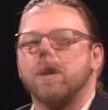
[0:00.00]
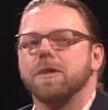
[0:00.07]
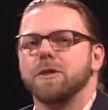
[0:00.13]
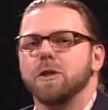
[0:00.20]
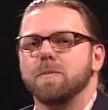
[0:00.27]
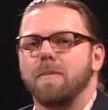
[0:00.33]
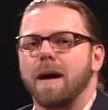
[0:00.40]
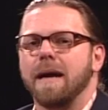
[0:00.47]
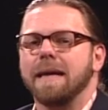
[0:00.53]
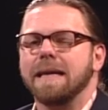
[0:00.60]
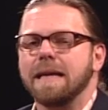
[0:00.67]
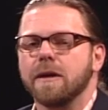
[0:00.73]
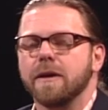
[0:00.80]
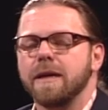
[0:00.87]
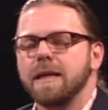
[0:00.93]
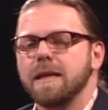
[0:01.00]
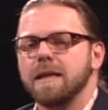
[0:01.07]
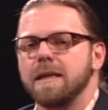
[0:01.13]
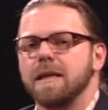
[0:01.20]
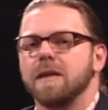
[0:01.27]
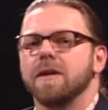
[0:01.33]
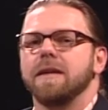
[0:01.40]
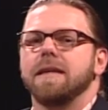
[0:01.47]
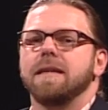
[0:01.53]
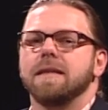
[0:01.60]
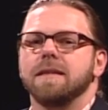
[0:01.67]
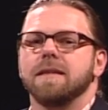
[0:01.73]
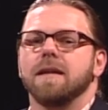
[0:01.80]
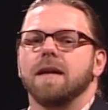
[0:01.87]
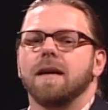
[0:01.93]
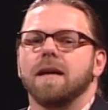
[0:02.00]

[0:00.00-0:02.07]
brought to you by ERIE. ERIE